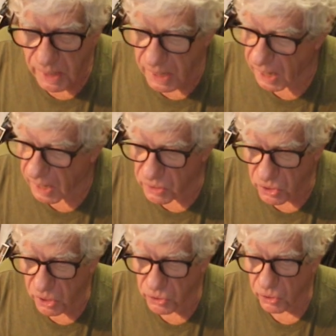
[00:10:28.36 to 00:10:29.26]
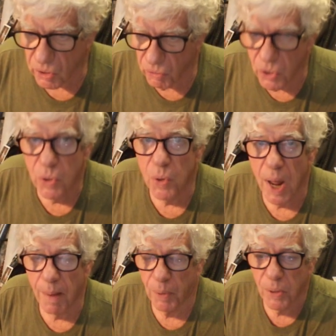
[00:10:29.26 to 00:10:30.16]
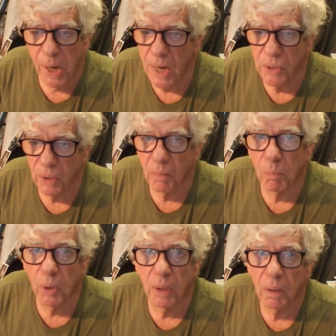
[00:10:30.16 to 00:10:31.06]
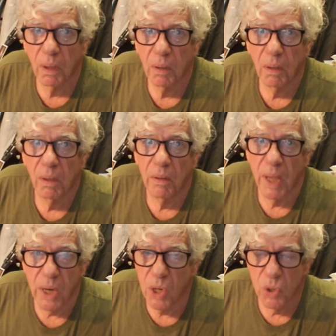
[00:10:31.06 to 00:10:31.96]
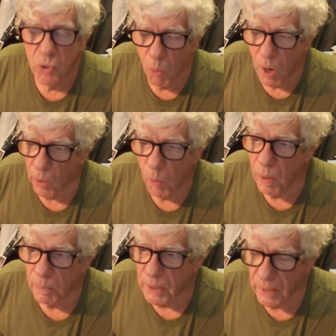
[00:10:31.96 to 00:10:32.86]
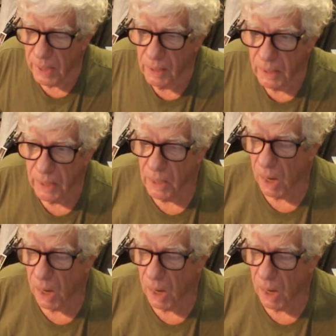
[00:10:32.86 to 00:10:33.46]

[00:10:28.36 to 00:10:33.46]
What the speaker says: they had such a crude operation, but they used what equipment they could get